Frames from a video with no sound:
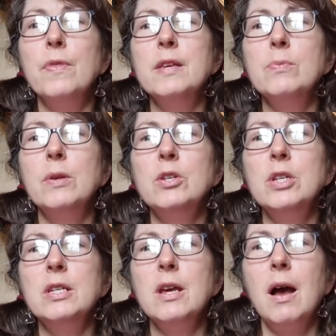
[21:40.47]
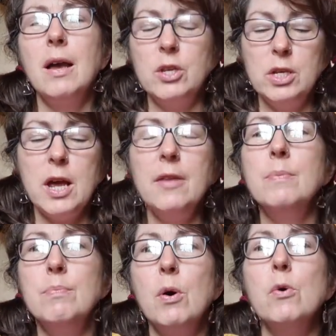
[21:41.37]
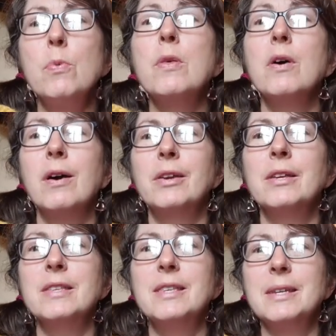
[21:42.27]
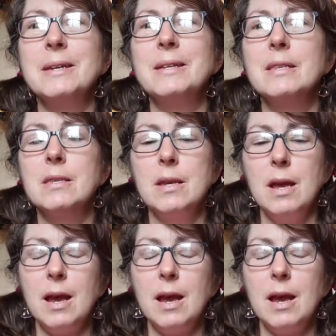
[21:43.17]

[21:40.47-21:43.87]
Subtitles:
This one she dyed. She dyed them both with onion skins.